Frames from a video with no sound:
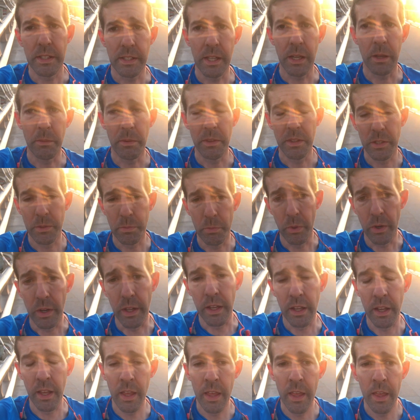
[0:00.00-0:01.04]
to tell me this
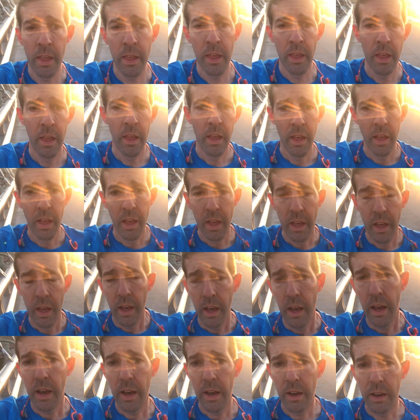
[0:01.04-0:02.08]
morning.
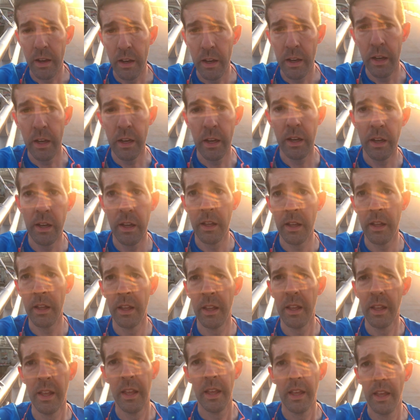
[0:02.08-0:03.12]

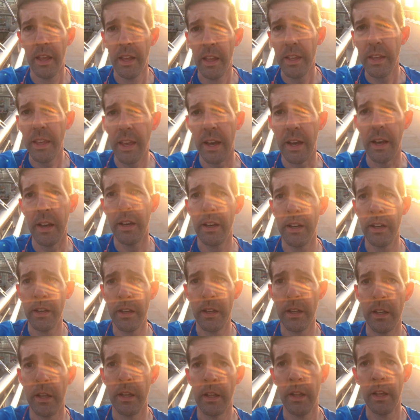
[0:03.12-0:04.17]
Yeah,
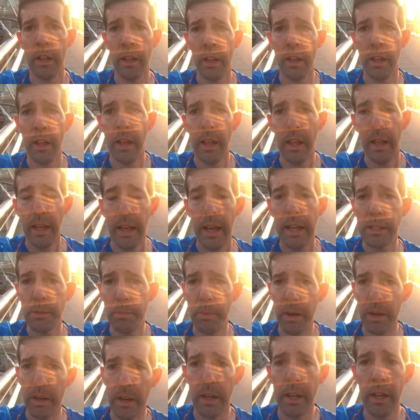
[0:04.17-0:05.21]
that's
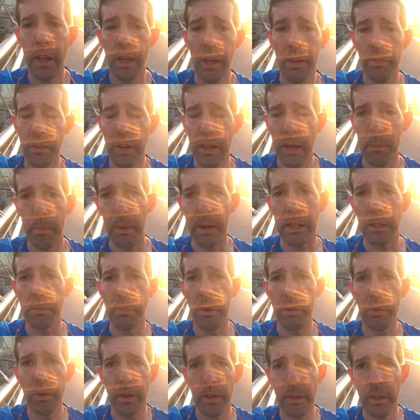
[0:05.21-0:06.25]
about it. I'm gonna get back to
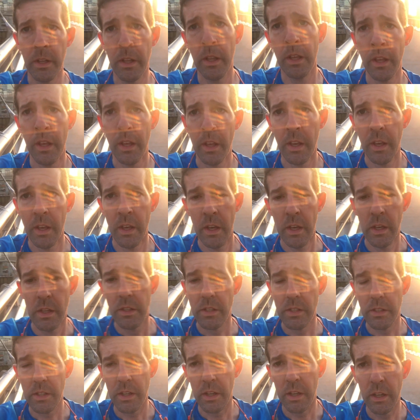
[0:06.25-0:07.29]
my run.
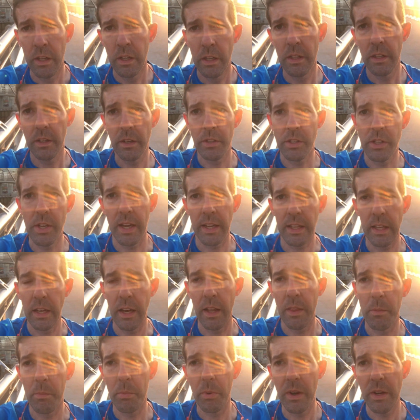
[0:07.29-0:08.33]
Just a little check-in
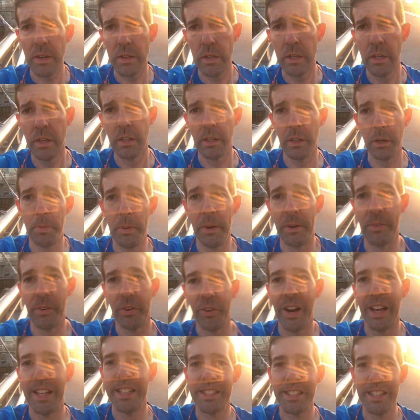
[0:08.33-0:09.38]
on the bridge, a little bit of a
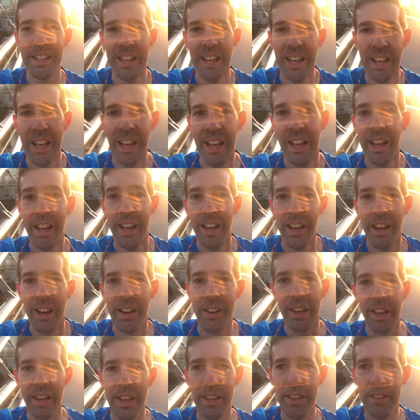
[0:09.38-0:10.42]
rest.
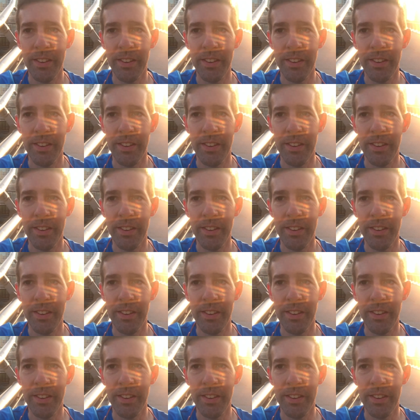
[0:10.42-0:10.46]
Okay.